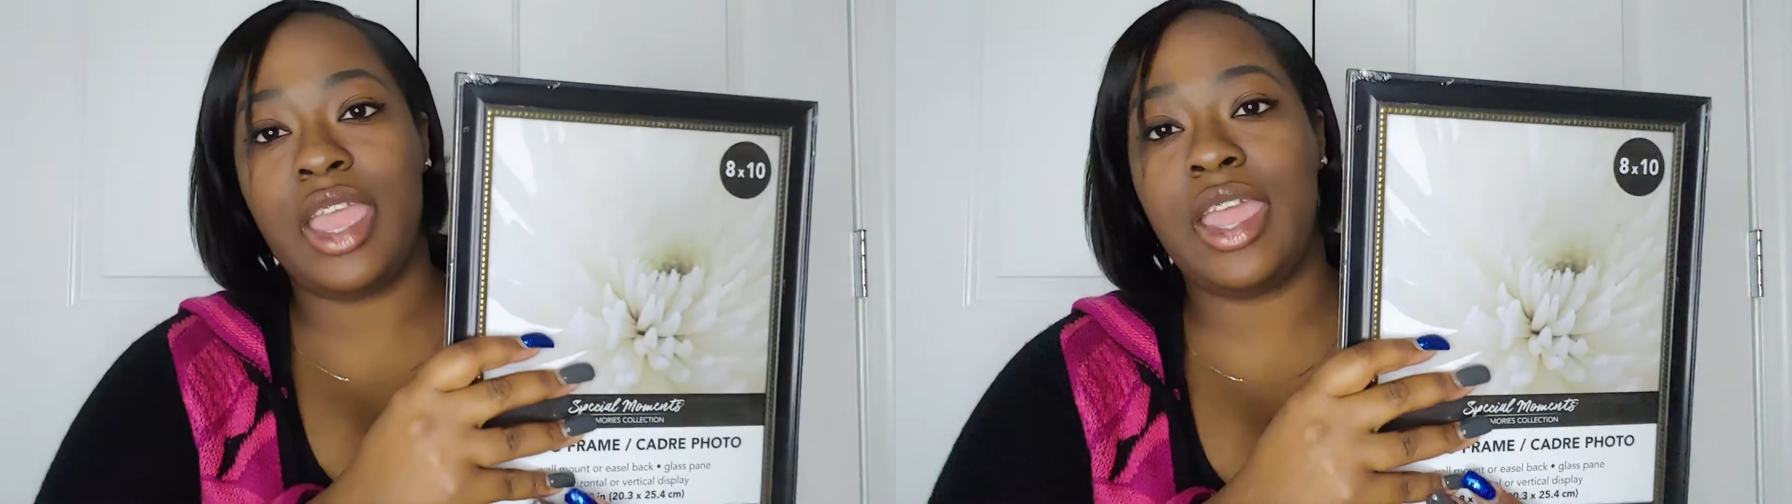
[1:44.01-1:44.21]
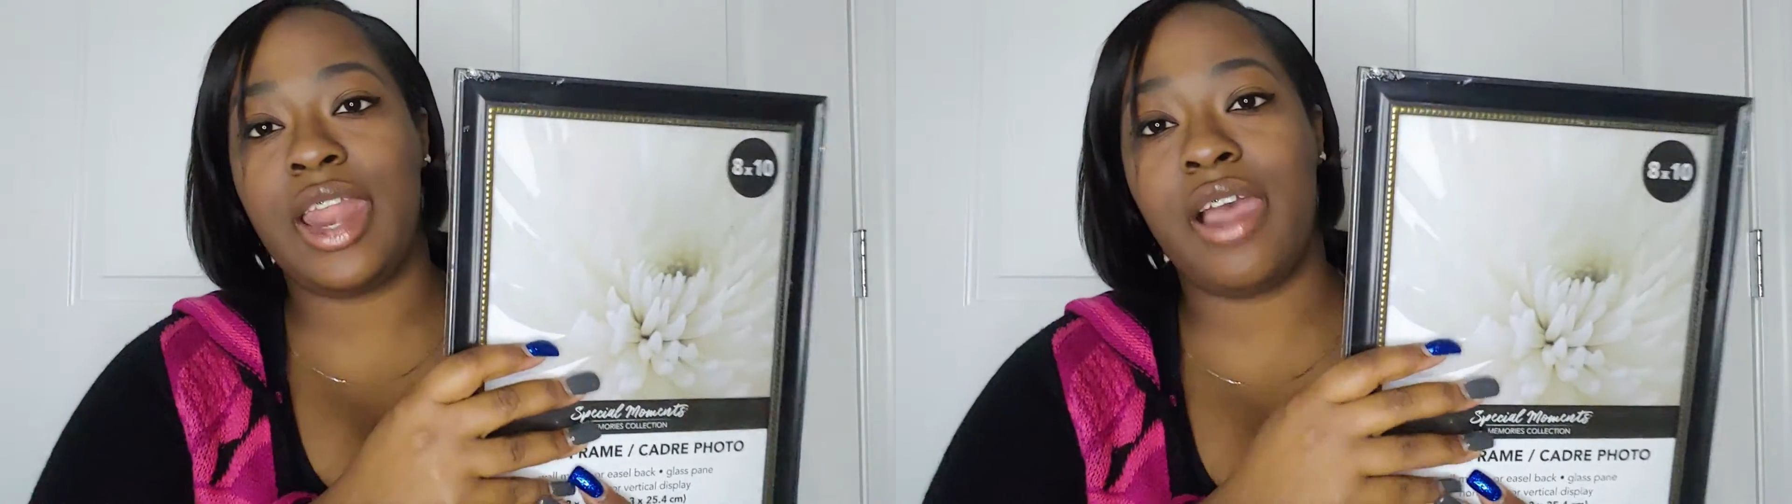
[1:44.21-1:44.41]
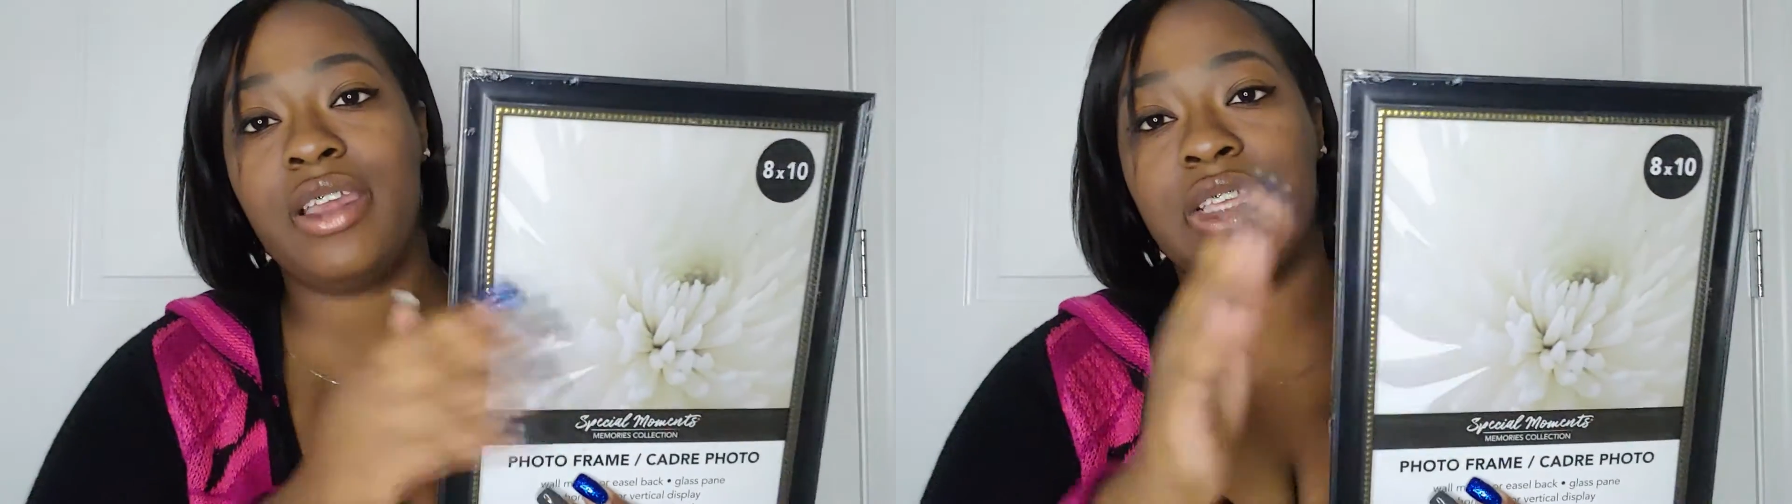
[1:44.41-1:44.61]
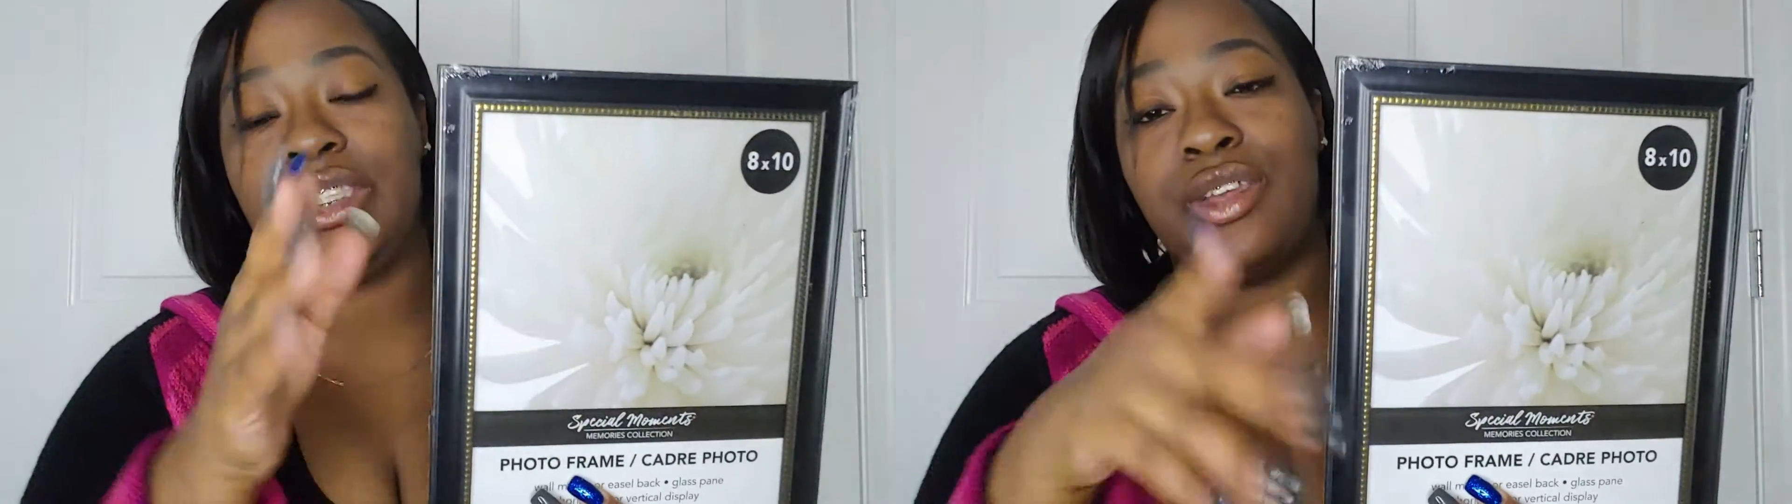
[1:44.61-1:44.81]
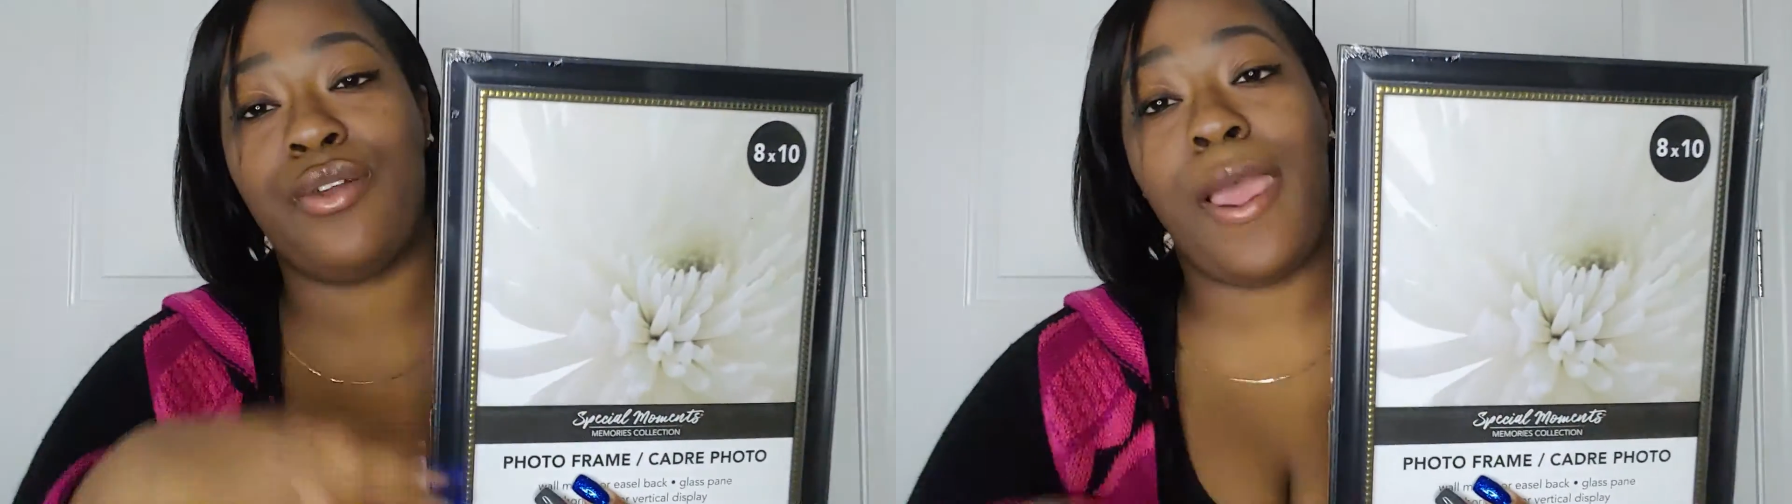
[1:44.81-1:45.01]
and I'll
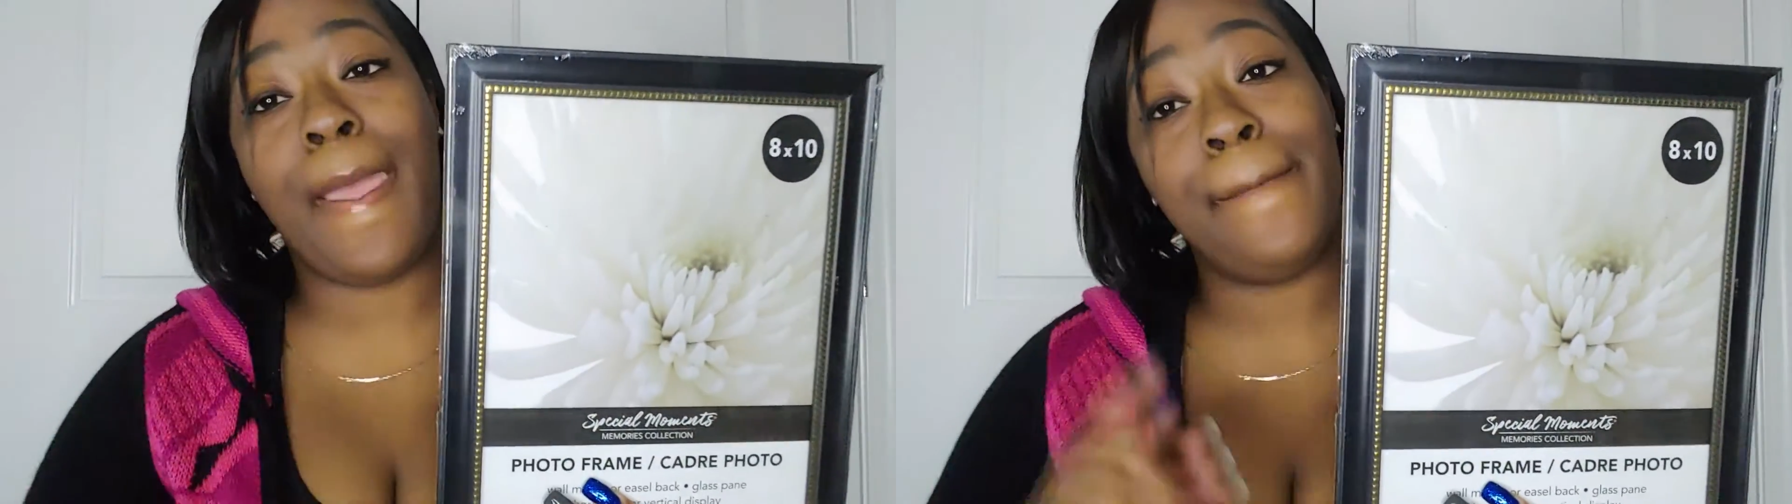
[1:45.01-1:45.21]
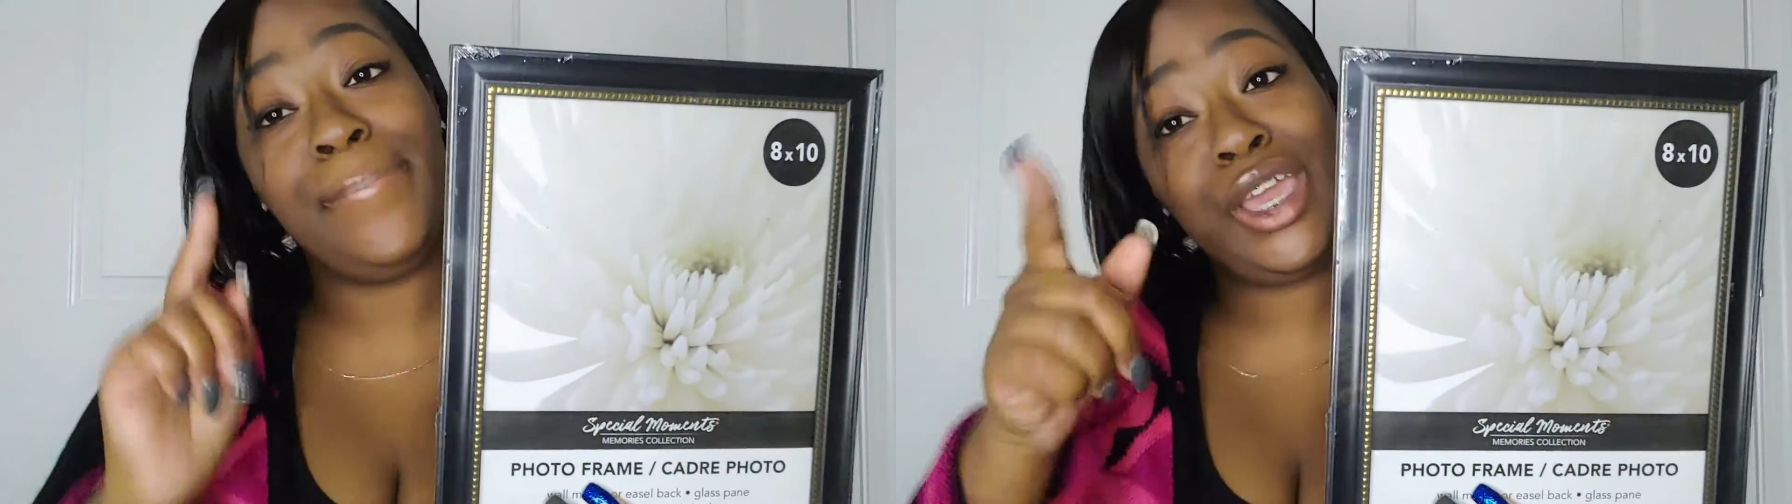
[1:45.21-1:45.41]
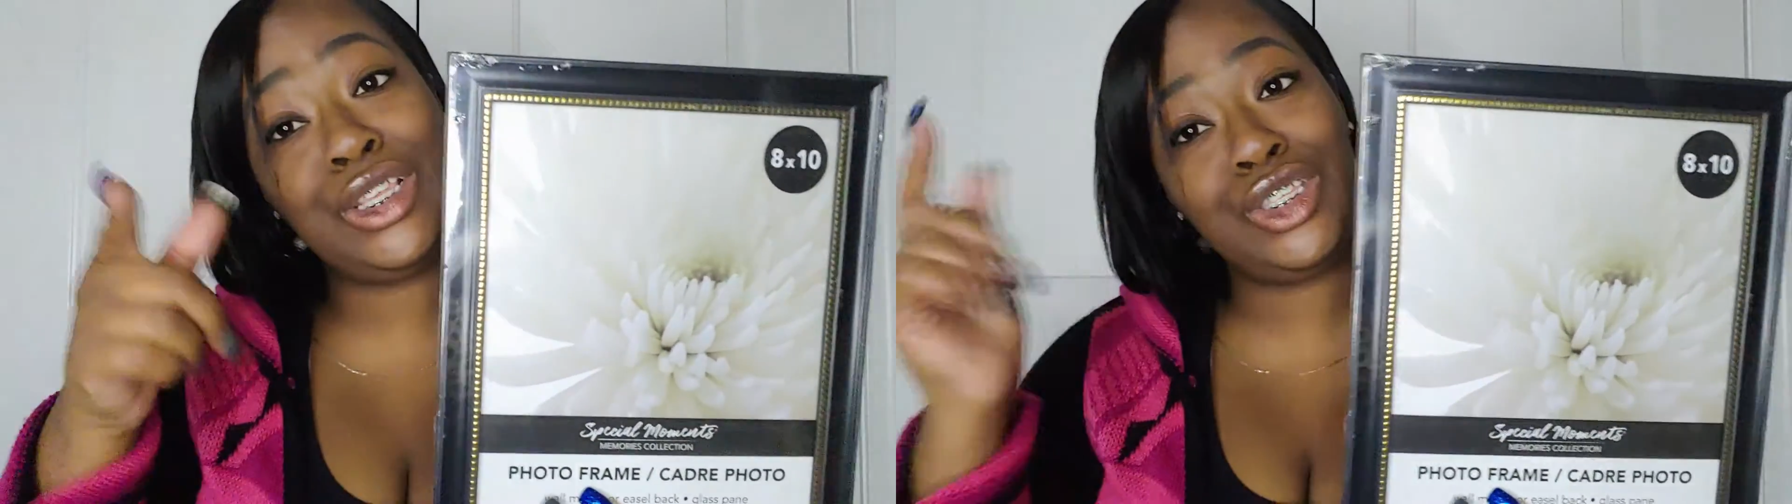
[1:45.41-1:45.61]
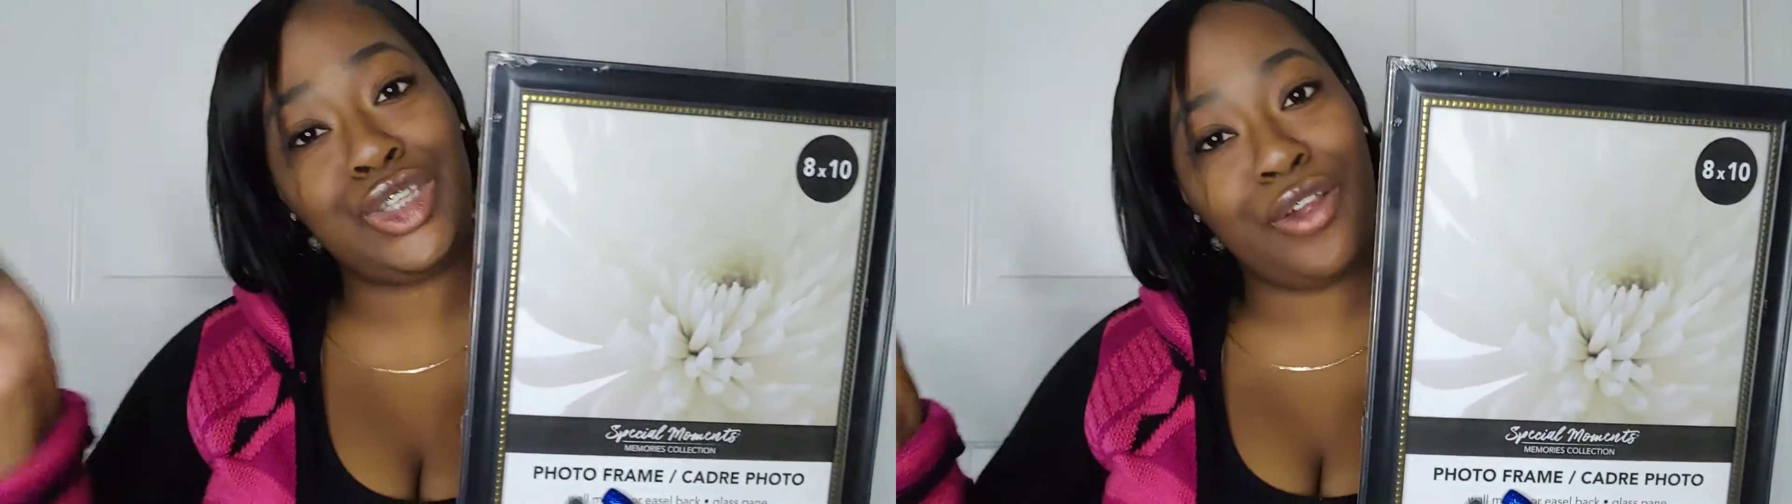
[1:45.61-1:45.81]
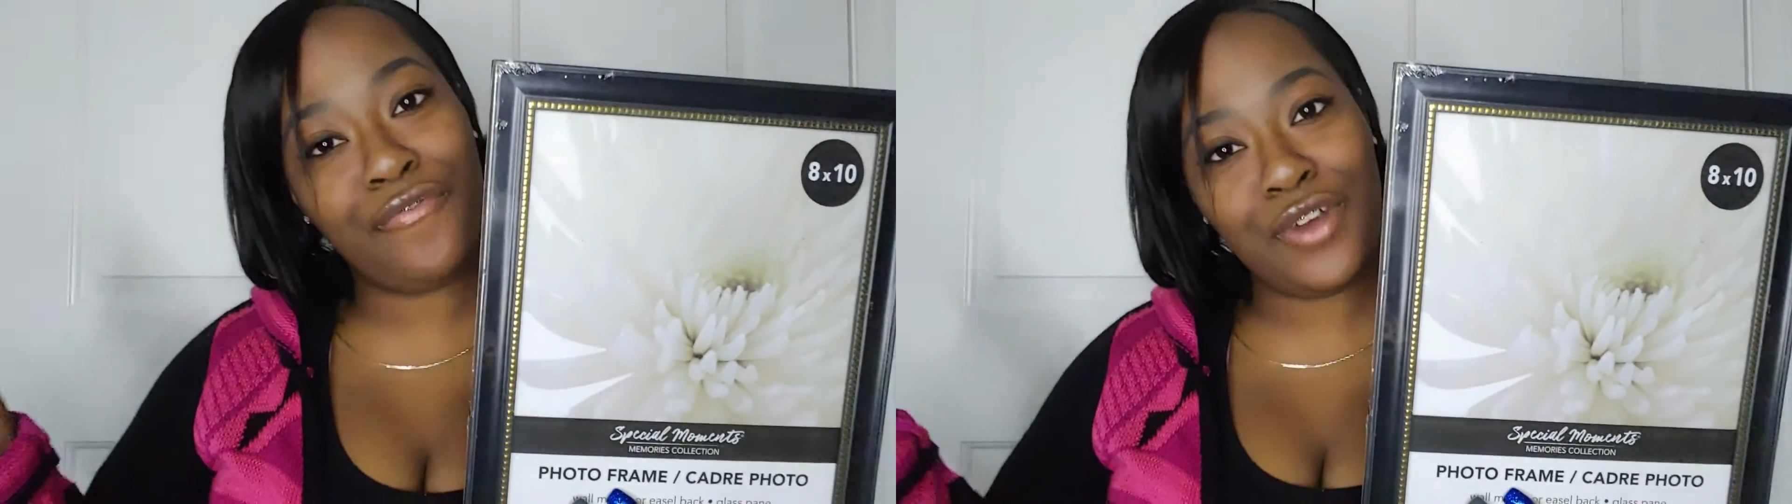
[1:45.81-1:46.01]
insert a
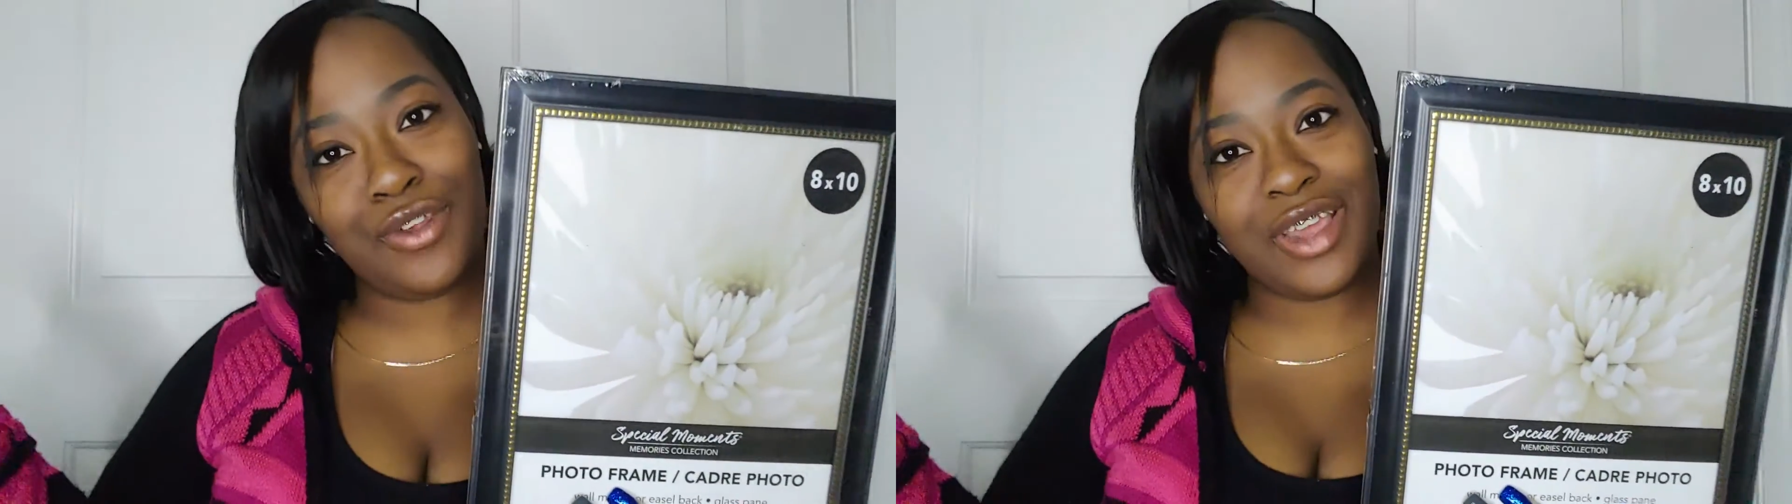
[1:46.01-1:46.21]
picture for